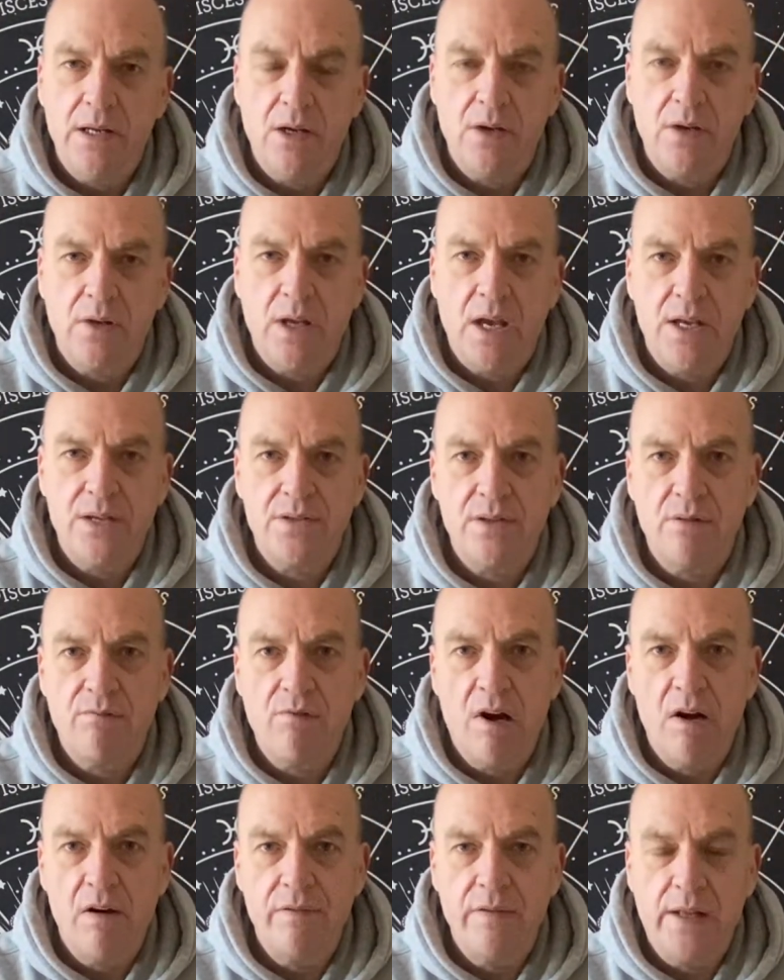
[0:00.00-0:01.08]
Okay, so
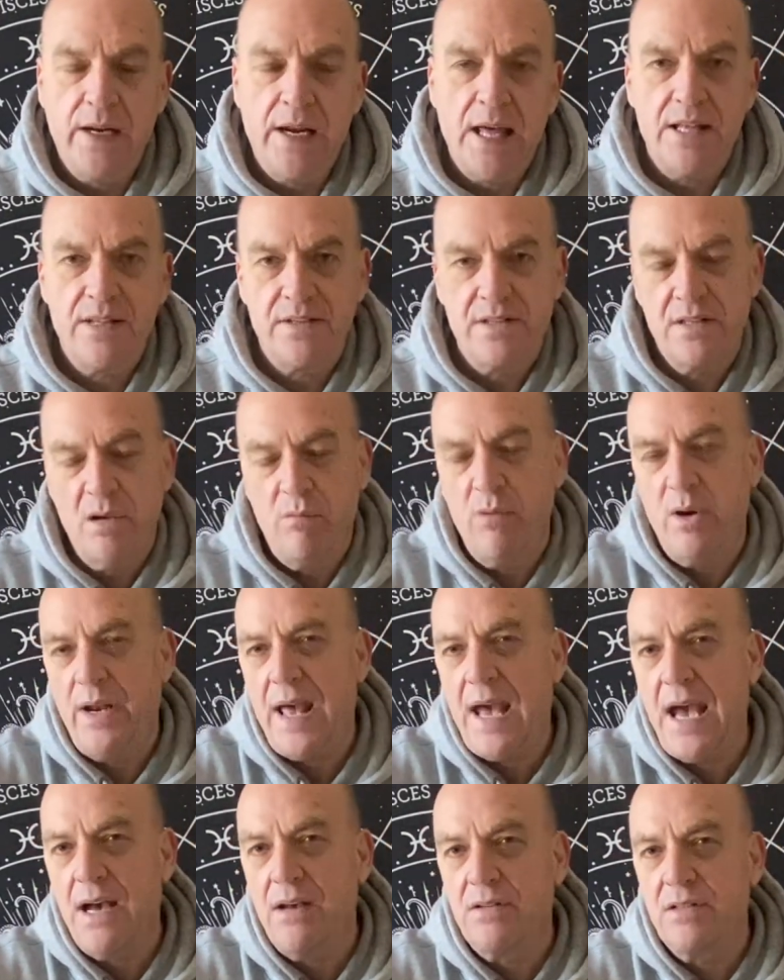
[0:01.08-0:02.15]
rather than letting someone
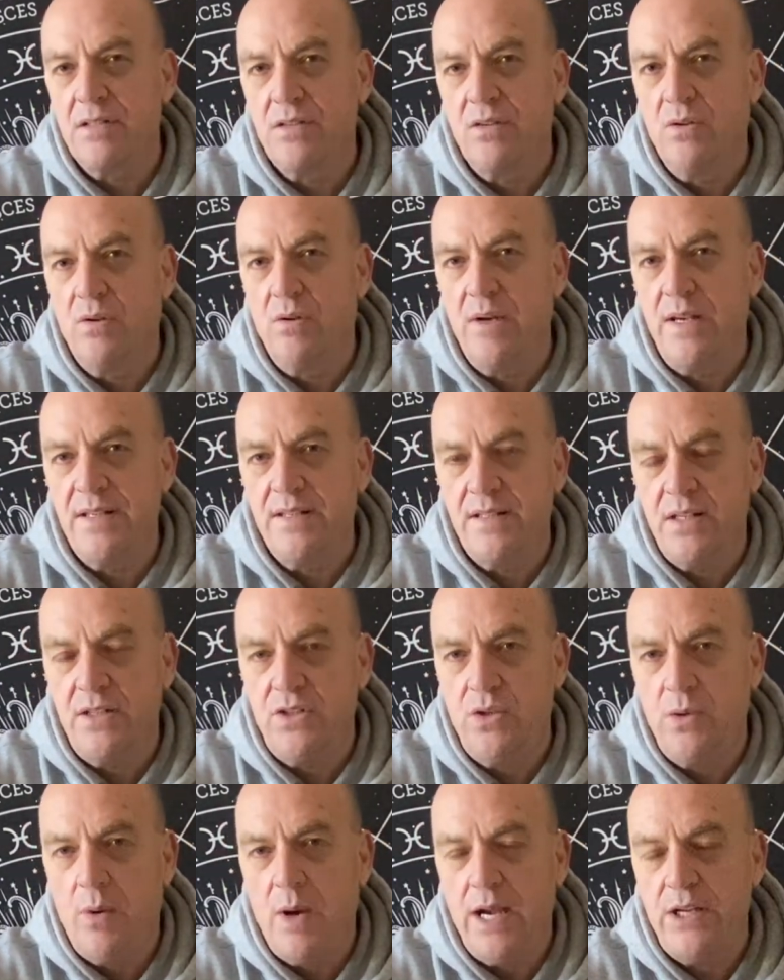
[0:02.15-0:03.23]
else or a
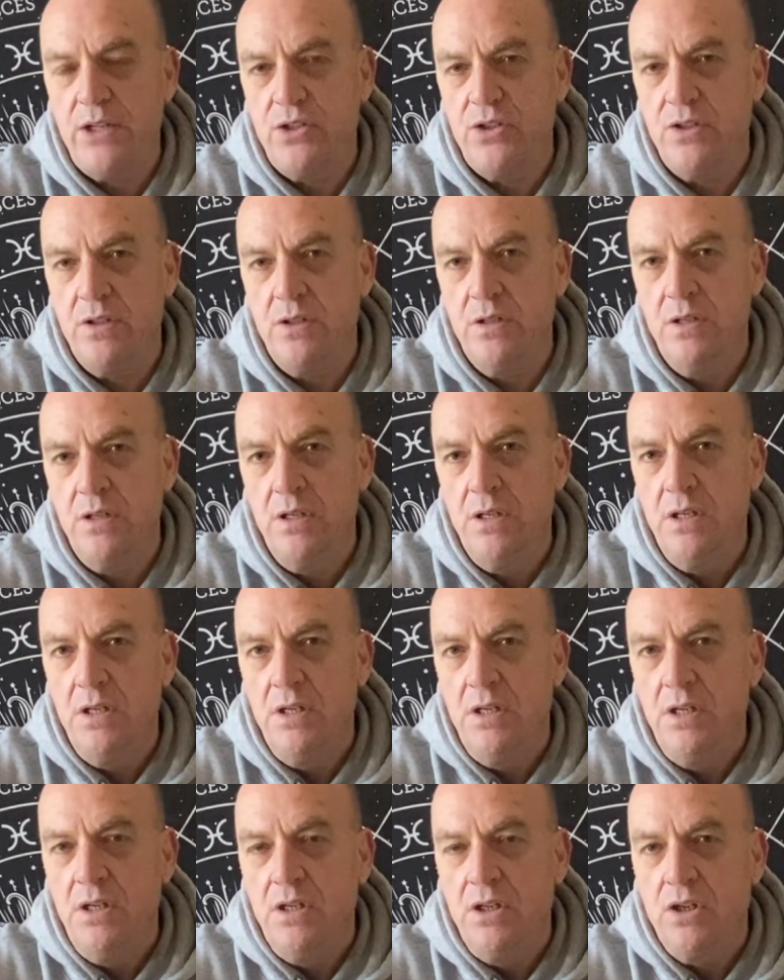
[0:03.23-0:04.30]
situation
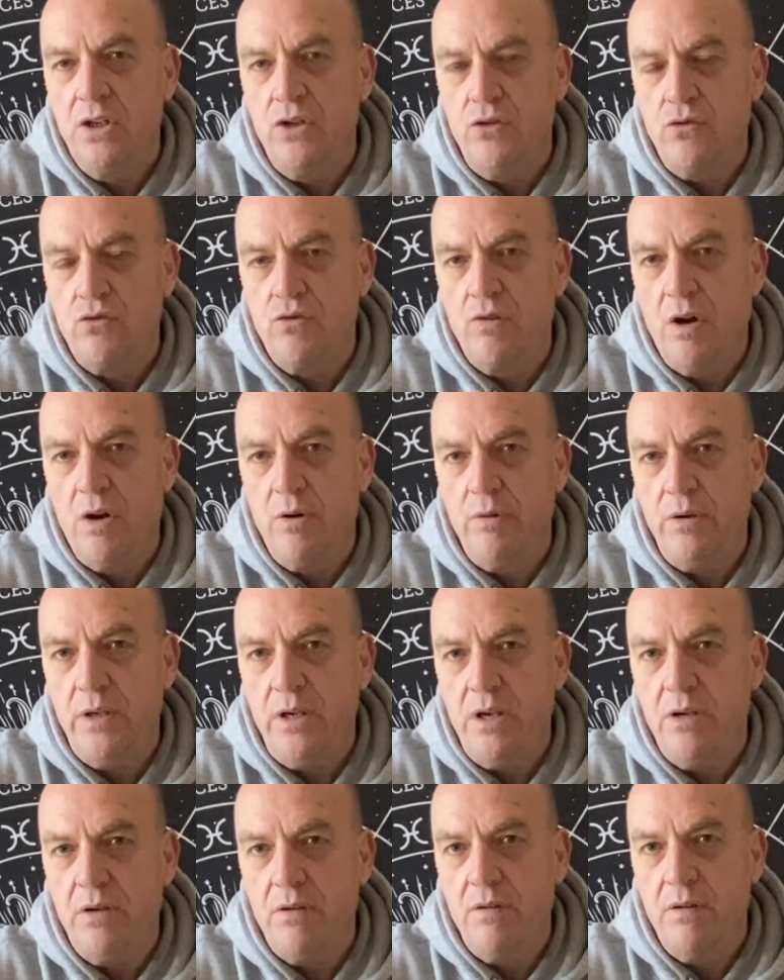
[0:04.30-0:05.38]
control
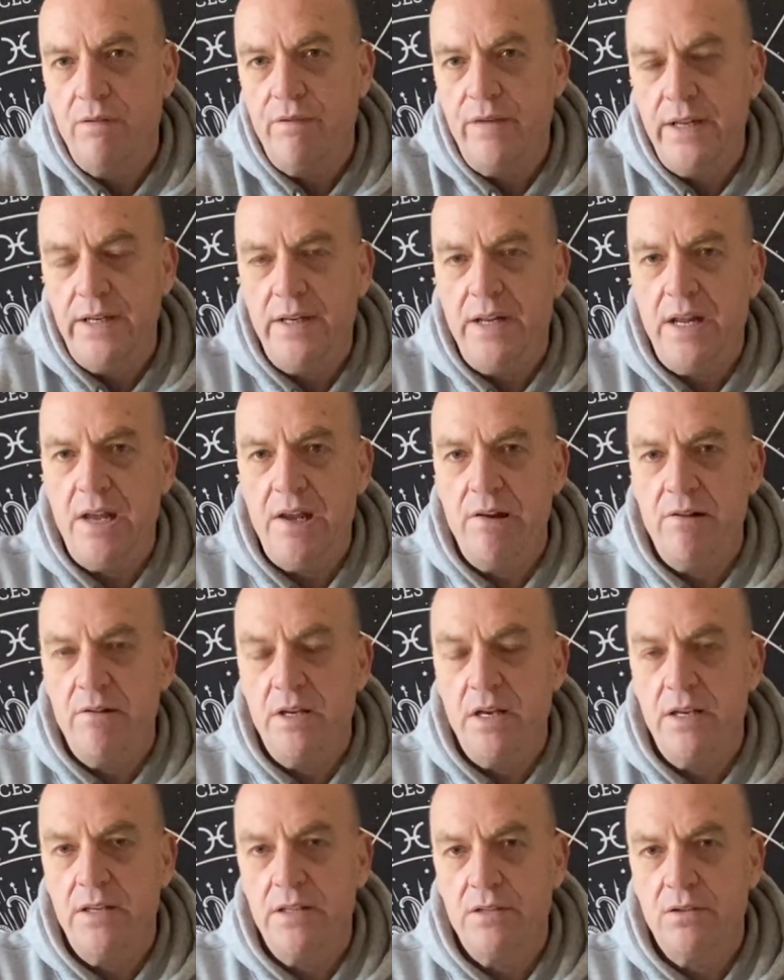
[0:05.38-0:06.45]
you, the feeling here
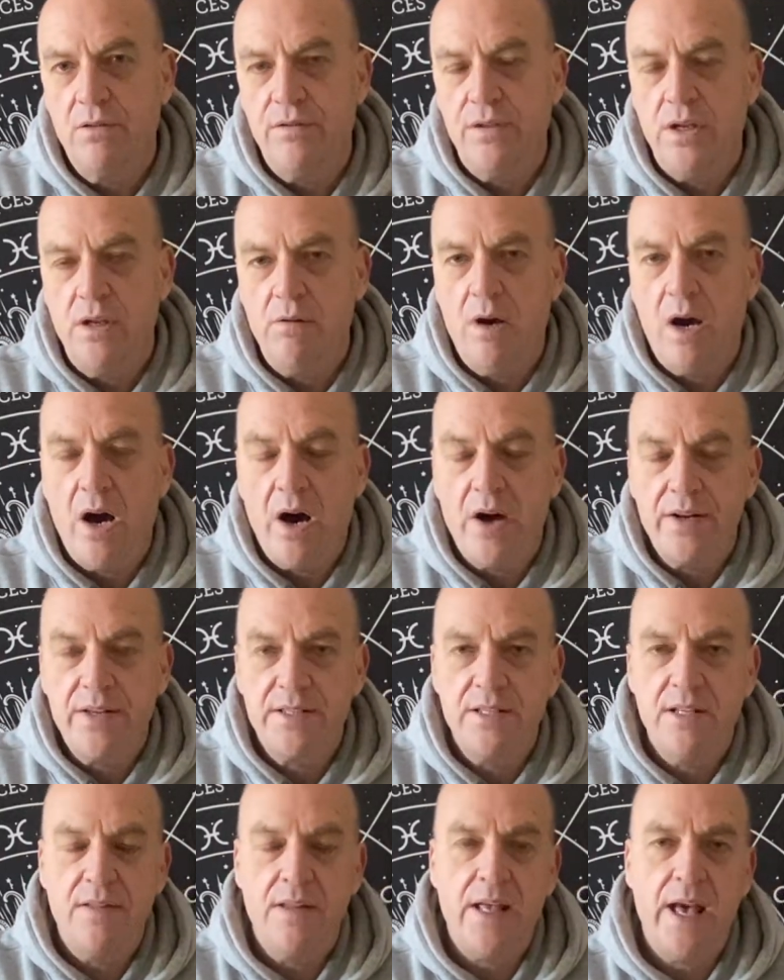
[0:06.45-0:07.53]
is of you
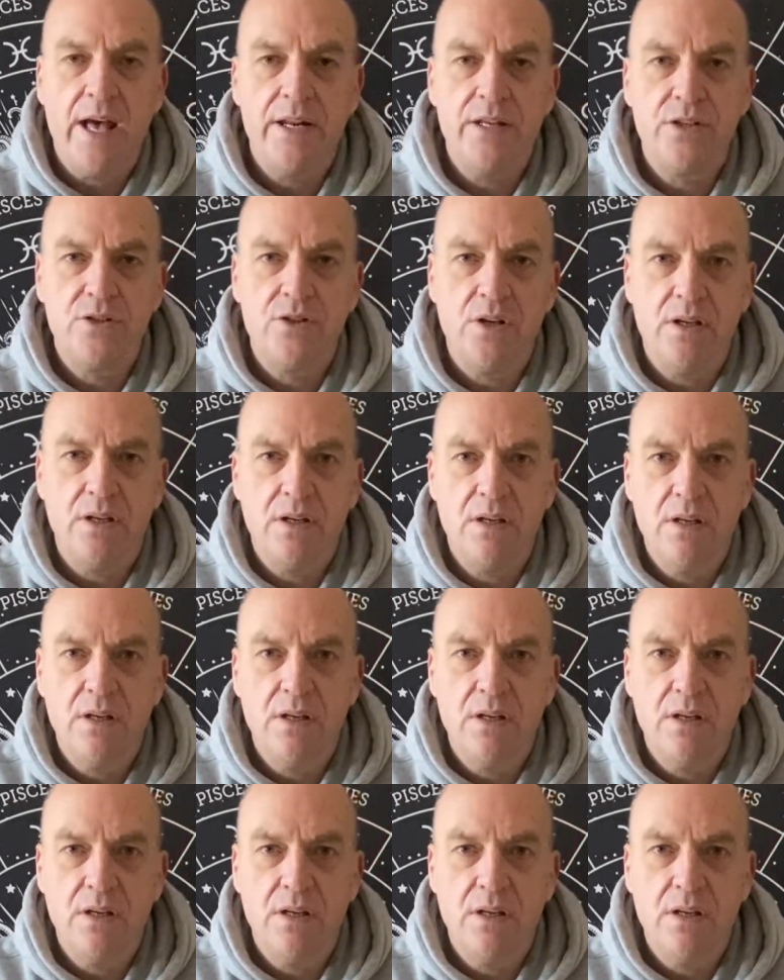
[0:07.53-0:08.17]
harnessing the energy